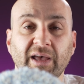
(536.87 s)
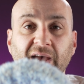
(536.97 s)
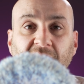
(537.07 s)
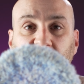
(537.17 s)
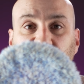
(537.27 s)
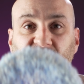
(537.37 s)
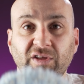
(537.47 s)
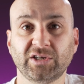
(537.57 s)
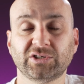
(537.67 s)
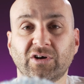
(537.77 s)
and I
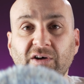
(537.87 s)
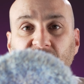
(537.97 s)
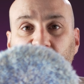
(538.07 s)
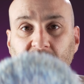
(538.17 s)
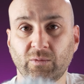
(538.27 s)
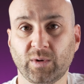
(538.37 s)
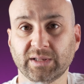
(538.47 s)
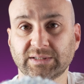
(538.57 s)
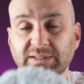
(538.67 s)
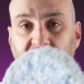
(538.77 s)
finished off in
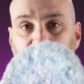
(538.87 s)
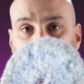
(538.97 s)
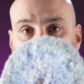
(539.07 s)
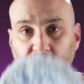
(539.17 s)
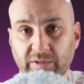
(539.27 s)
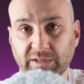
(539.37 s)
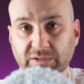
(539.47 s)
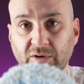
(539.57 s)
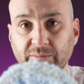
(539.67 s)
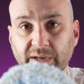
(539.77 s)
one step with this
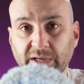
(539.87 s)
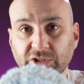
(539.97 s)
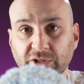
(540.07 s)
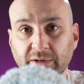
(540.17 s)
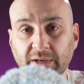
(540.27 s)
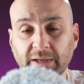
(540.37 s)
combination.